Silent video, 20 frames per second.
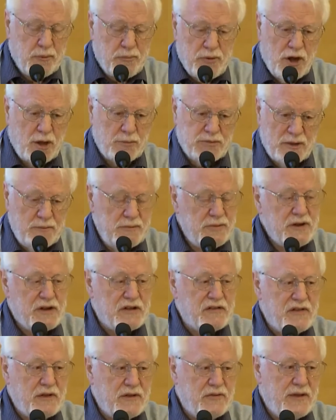problem
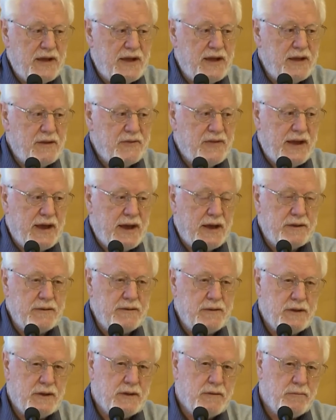because they
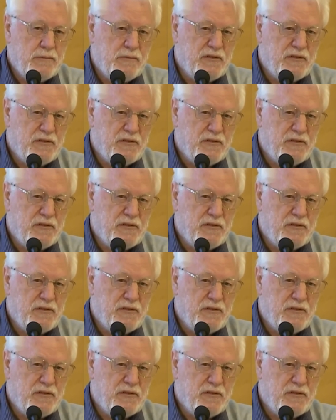had